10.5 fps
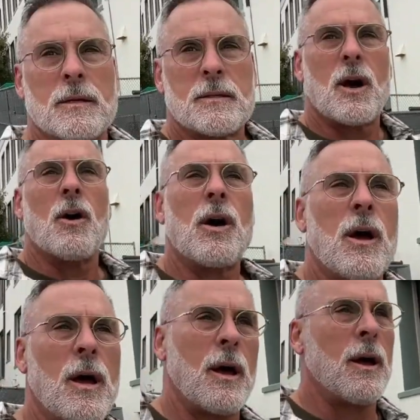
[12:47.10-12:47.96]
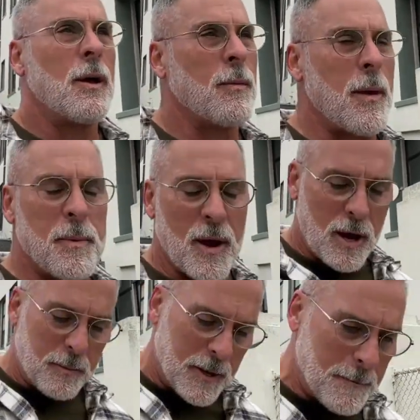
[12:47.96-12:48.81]
So right
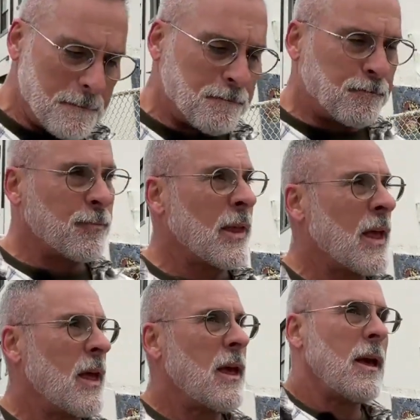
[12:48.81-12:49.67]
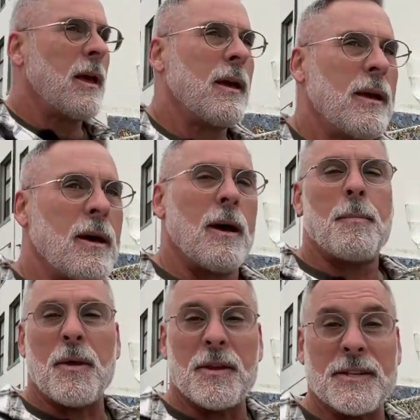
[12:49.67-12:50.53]
behind me,
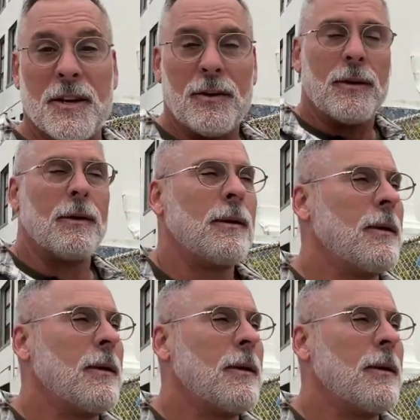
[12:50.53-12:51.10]
up on this hill,